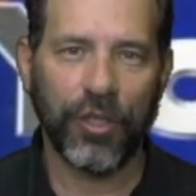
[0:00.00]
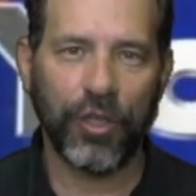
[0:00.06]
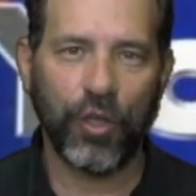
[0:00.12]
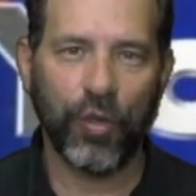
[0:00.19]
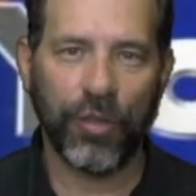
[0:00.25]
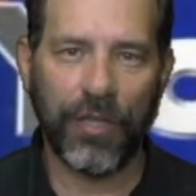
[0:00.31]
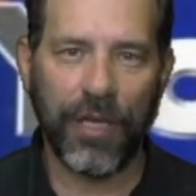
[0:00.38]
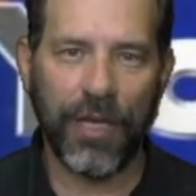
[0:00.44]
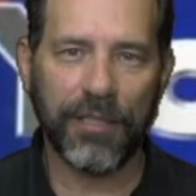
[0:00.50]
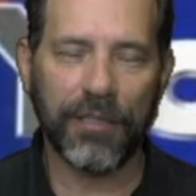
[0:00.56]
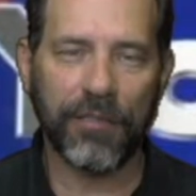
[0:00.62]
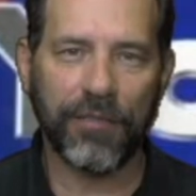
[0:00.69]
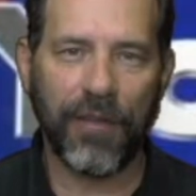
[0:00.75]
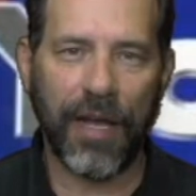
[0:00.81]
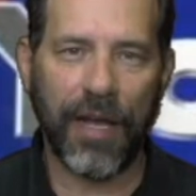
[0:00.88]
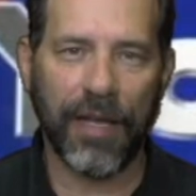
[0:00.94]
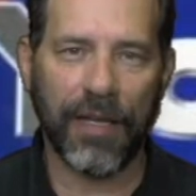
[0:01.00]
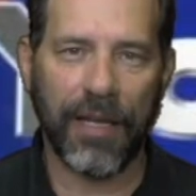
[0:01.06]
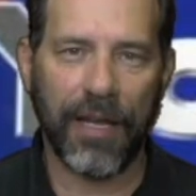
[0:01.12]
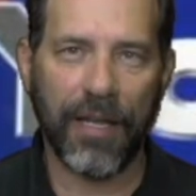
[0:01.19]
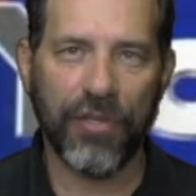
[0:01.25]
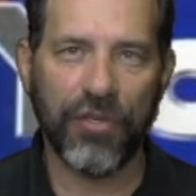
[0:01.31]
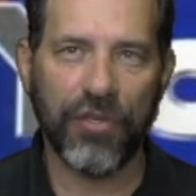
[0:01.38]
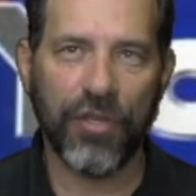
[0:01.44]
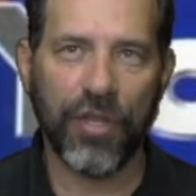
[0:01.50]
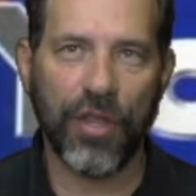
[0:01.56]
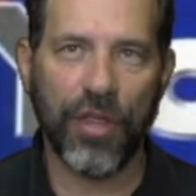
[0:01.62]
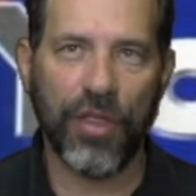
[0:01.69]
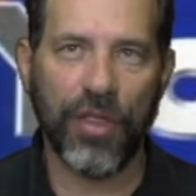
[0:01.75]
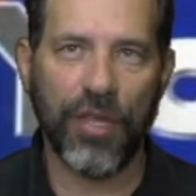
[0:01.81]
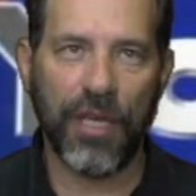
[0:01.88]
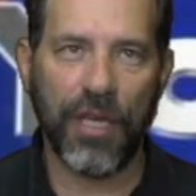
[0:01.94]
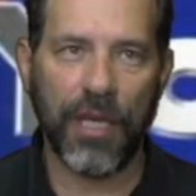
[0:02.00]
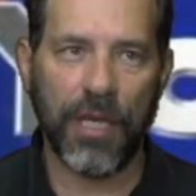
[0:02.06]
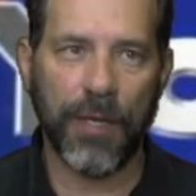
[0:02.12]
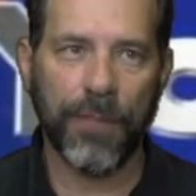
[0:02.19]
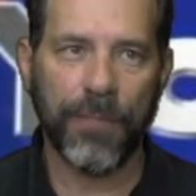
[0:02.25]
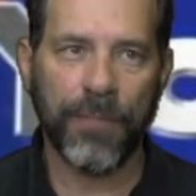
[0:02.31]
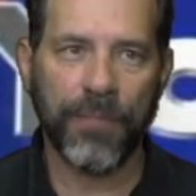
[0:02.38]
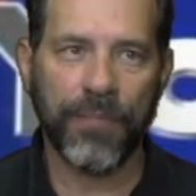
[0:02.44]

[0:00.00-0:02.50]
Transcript: to testify against the